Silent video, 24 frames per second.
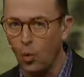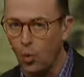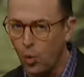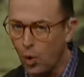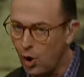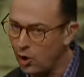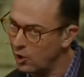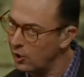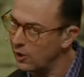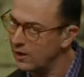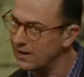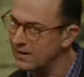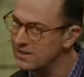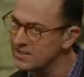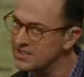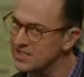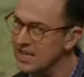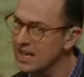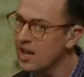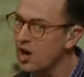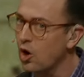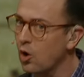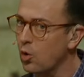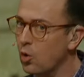
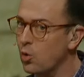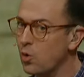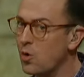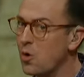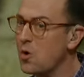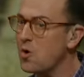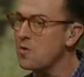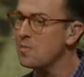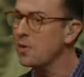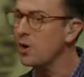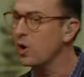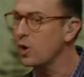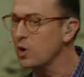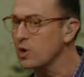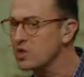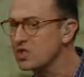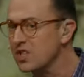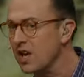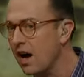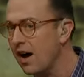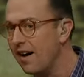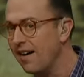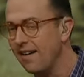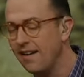wars,
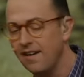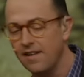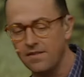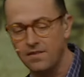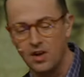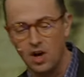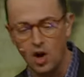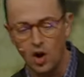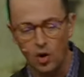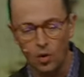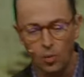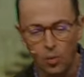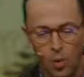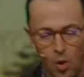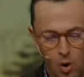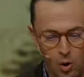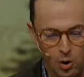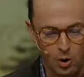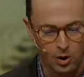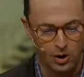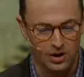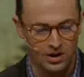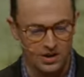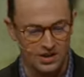rumors of
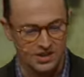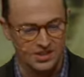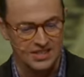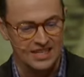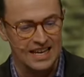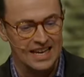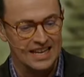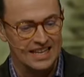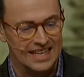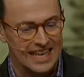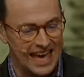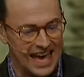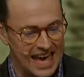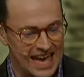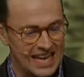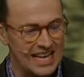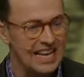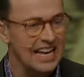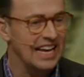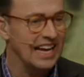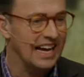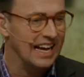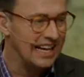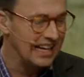wars, okay?
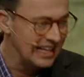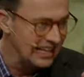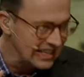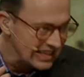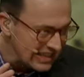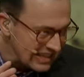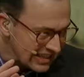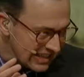Uh,